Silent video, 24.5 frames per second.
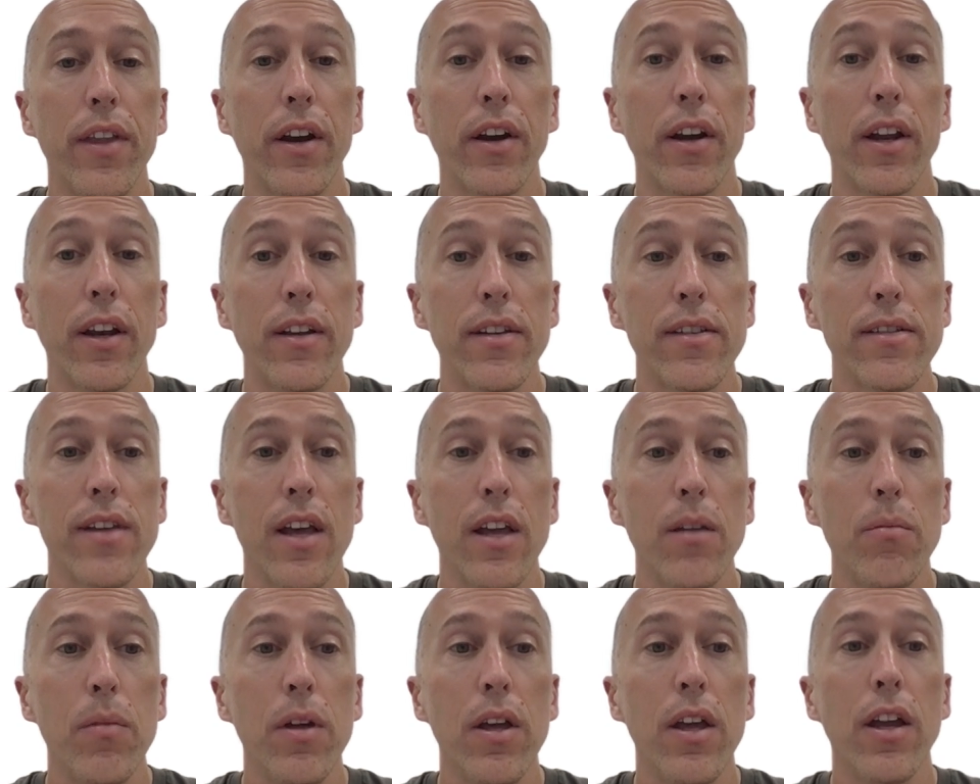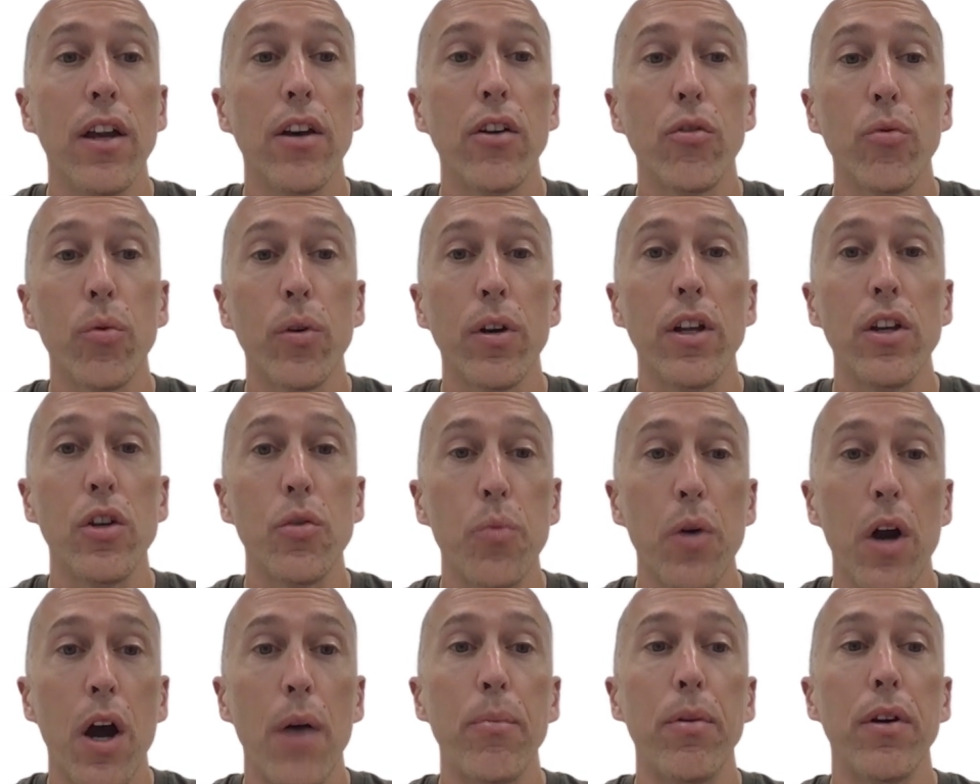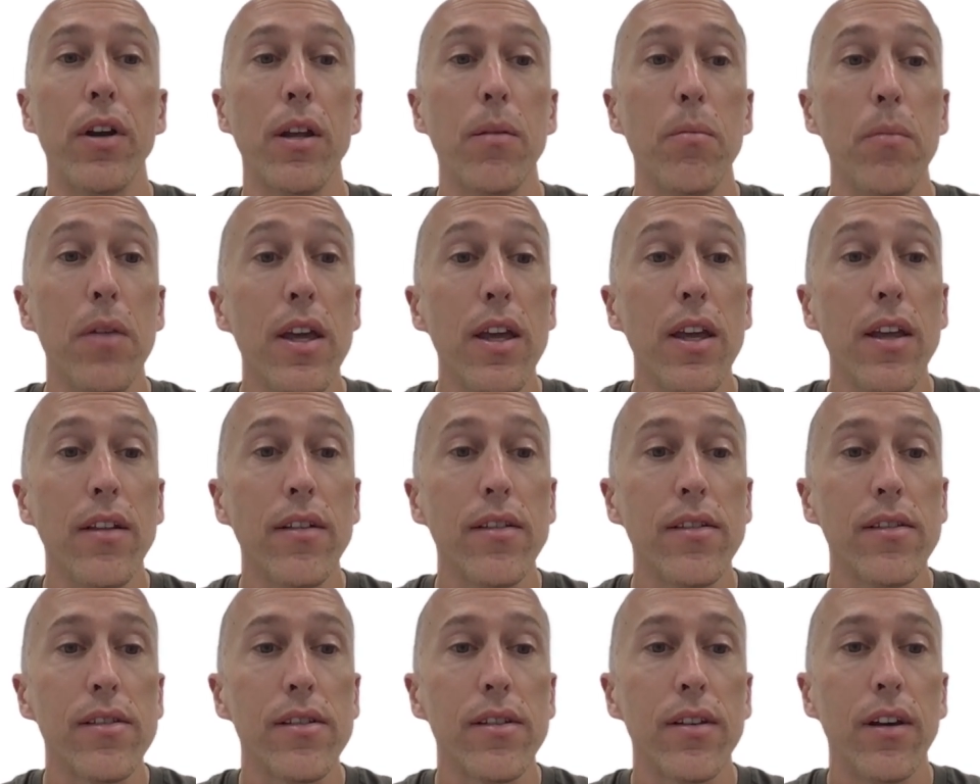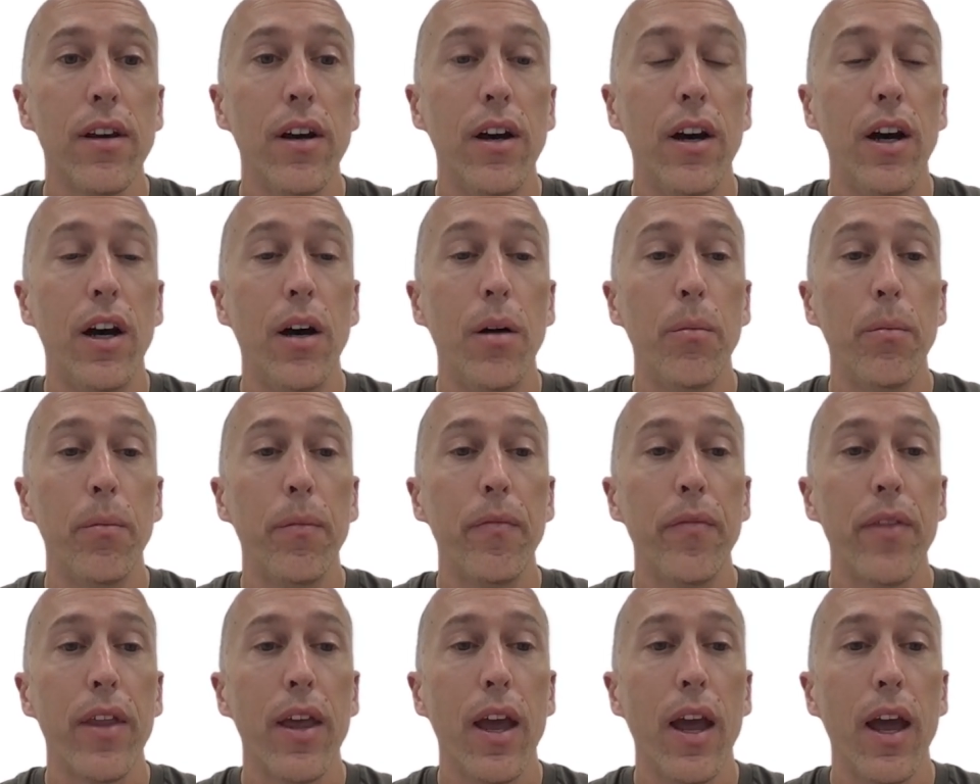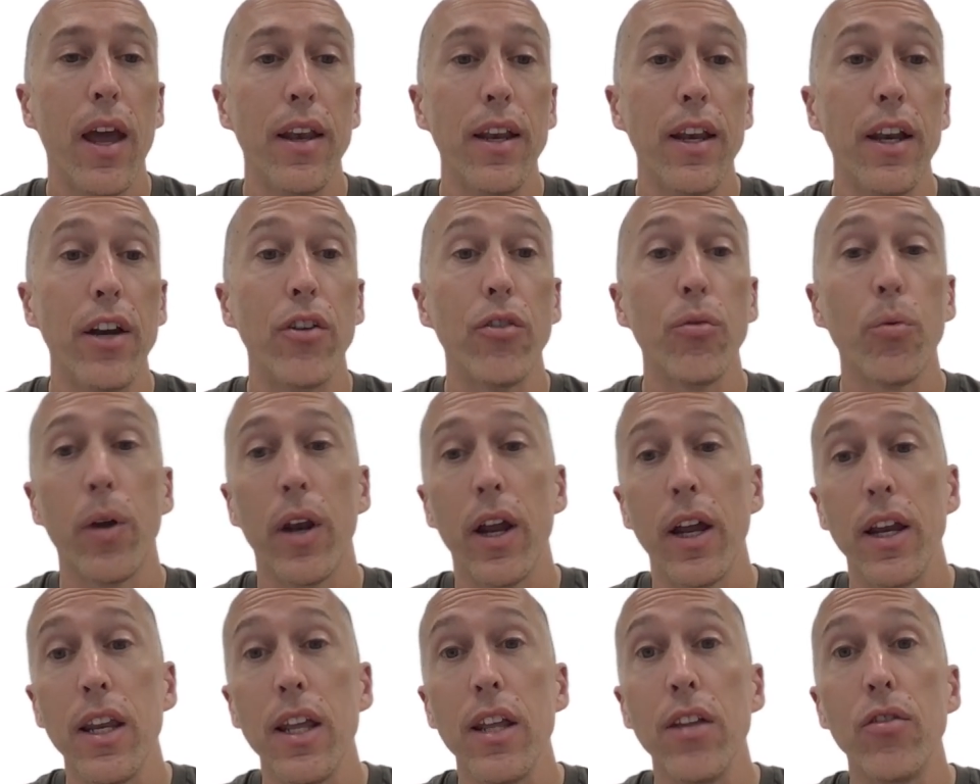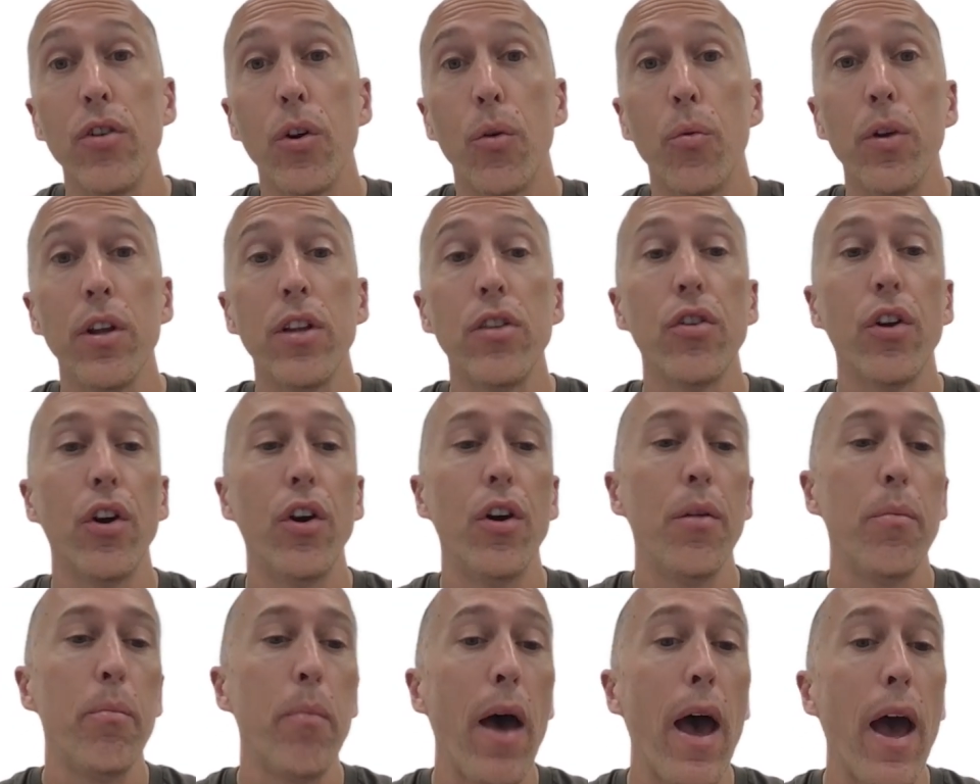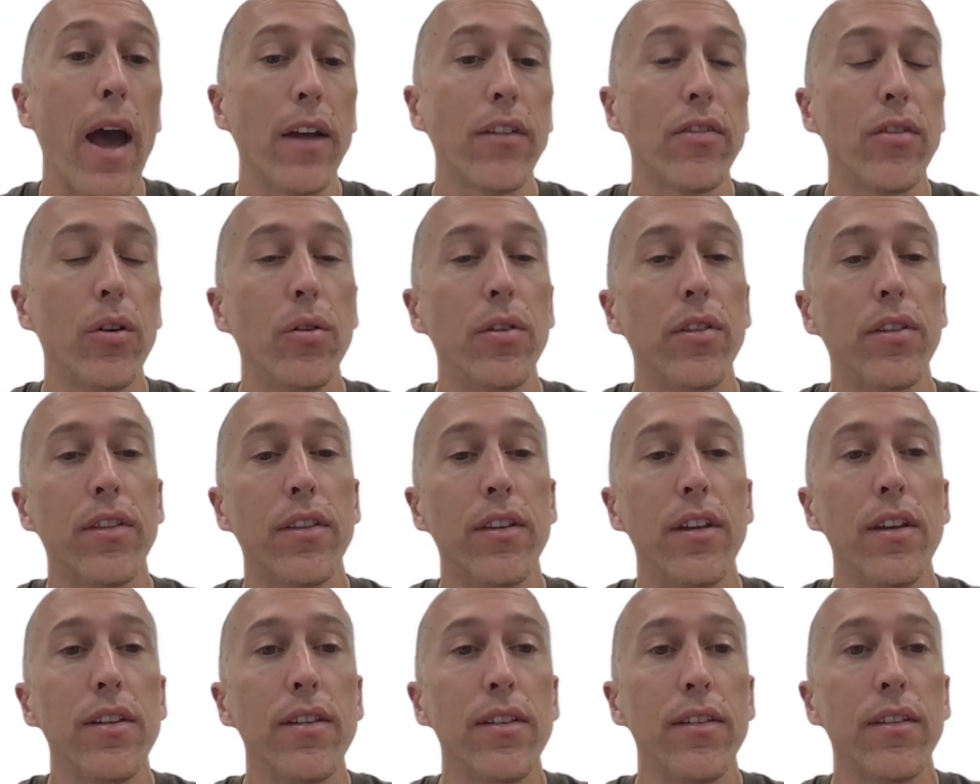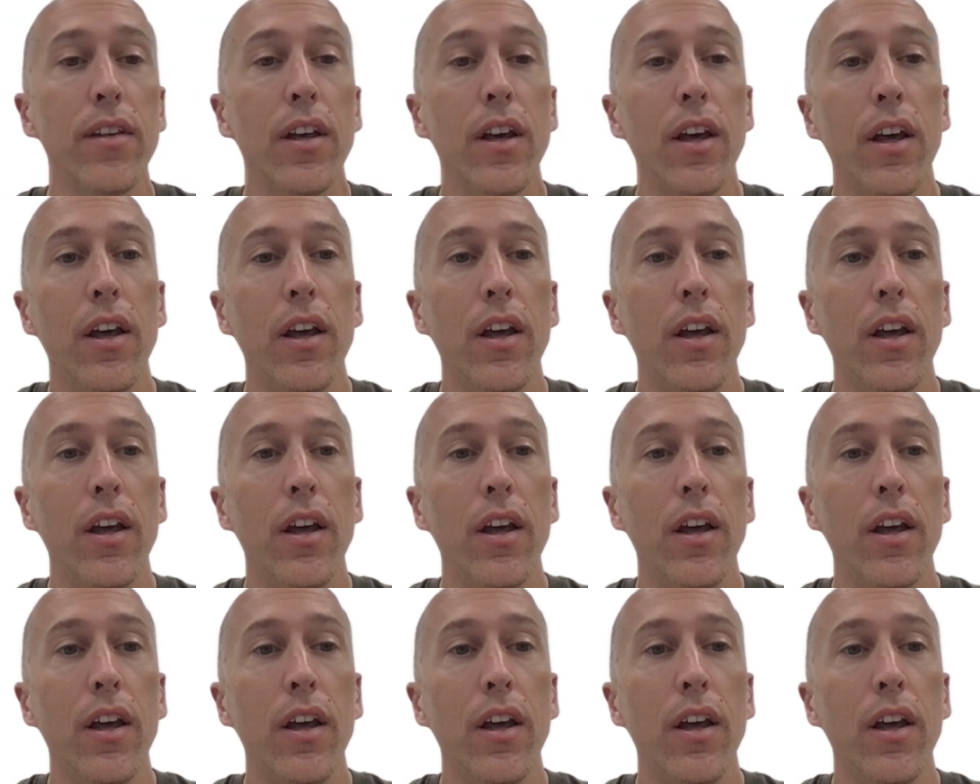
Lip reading: going to send me, here's what each property means, and here's what I need to return back. So this